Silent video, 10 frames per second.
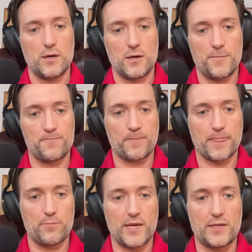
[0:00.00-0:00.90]
um,
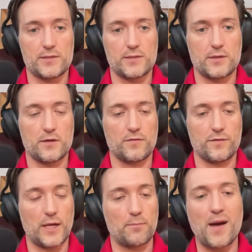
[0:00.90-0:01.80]
pace of,
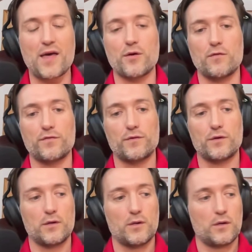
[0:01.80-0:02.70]
like path of,
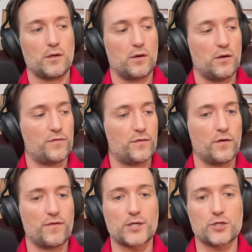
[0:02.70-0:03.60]
of,
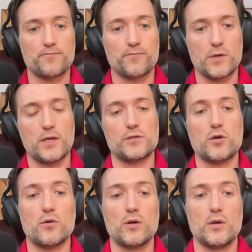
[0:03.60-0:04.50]
of action, right? And
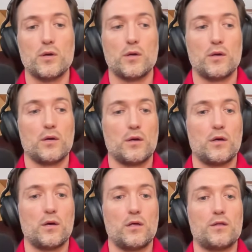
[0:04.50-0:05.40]
so
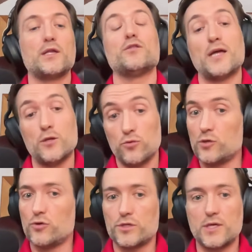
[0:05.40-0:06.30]
uh, then, then you
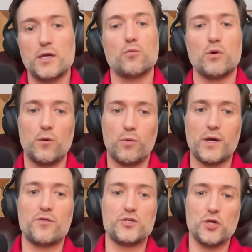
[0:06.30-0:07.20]
need to understand, okay, what
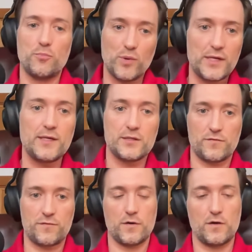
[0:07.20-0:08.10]
are the geopolitics
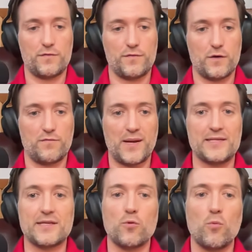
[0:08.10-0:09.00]
of, of, of
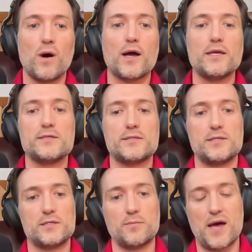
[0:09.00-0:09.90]
Palestine? Why is
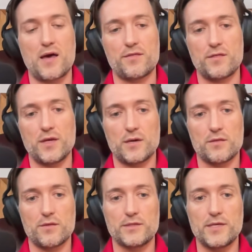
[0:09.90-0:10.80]
this the path that they're,
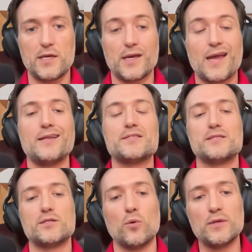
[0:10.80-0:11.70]
that they're taking? And is
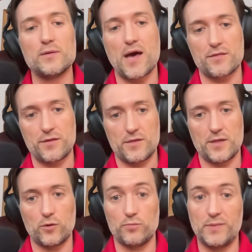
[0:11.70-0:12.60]
this the only path that
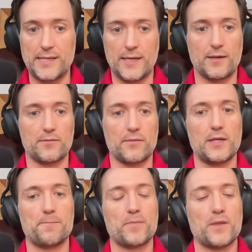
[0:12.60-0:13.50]
they could be taking, right?